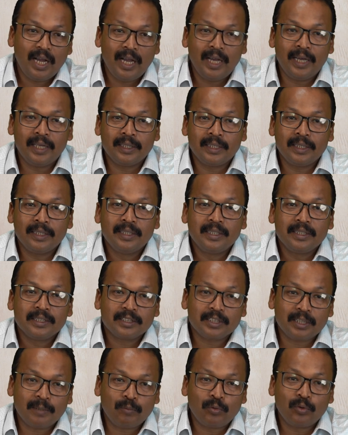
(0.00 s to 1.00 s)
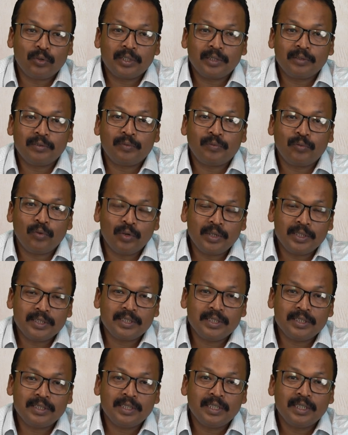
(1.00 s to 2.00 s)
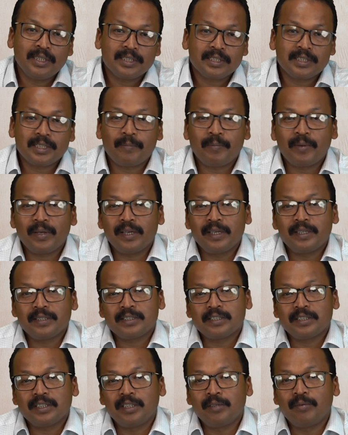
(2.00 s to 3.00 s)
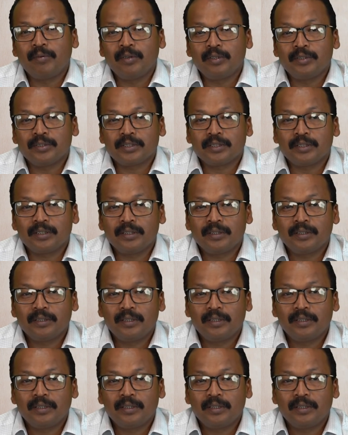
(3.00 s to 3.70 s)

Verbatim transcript: and supportive policies shaping its evolution.